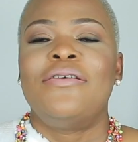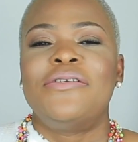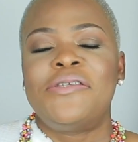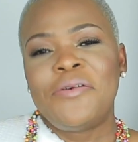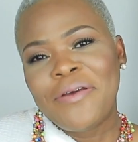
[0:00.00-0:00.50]

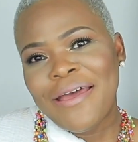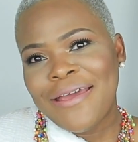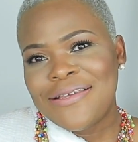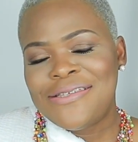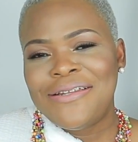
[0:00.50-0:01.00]
So
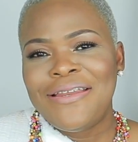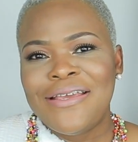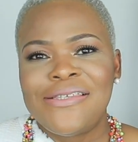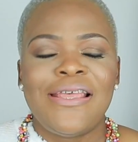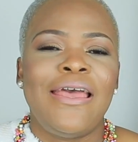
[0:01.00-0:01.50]
guys, the
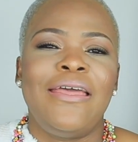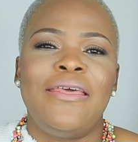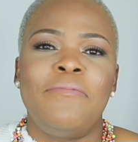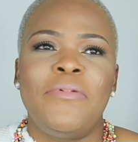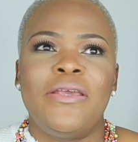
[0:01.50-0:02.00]
next
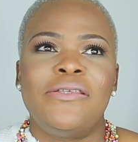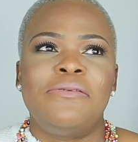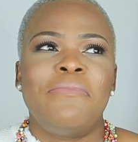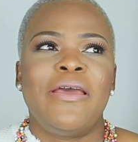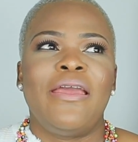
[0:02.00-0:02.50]
item, it's
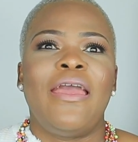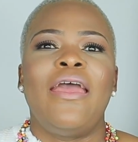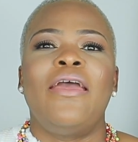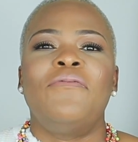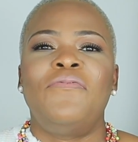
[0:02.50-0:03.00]
my
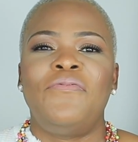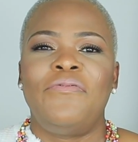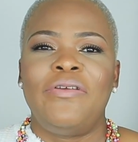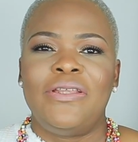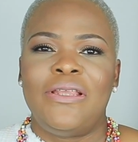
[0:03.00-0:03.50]

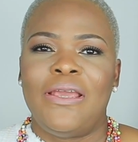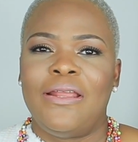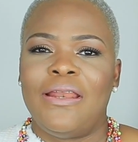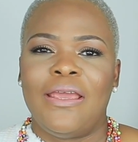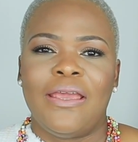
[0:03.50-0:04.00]

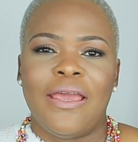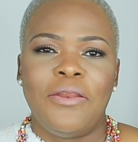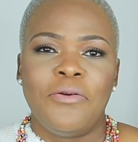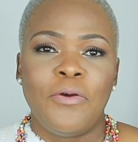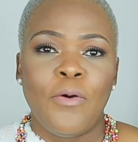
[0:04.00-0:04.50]
everyday, like I
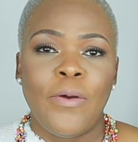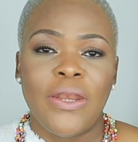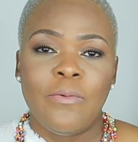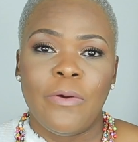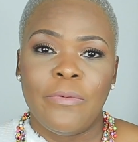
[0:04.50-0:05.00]
don't go
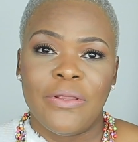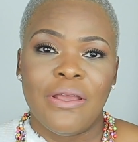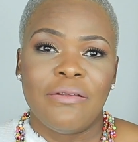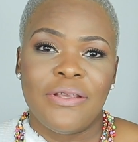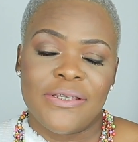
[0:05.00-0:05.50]
anywhere
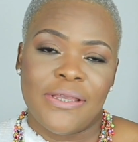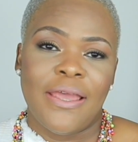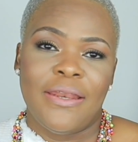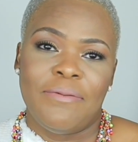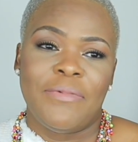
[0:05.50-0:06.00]
without this
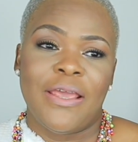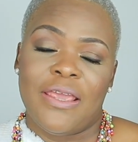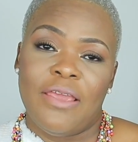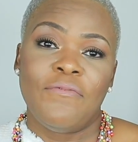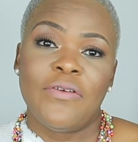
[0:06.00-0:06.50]
item. Like
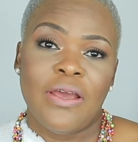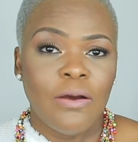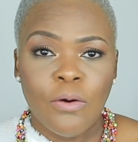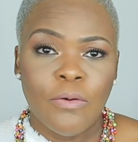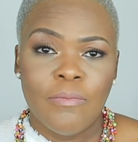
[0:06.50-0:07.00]
even at
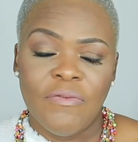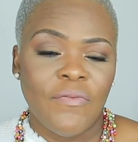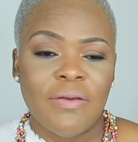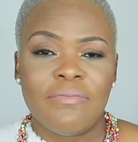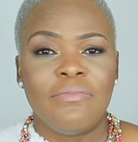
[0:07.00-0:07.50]
home, if
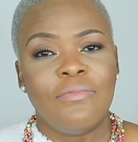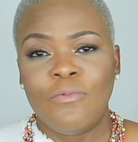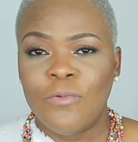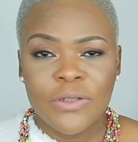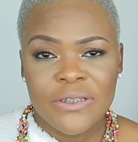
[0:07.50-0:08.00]
I'm
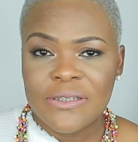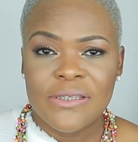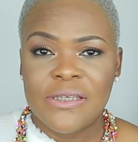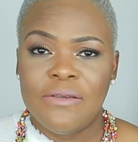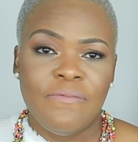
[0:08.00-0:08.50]
watching
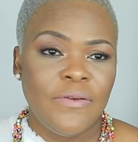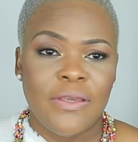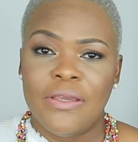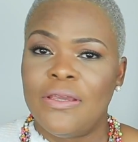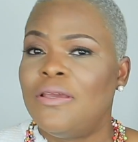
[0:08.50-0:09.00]

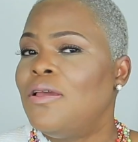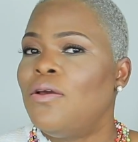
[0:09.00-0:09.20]
TV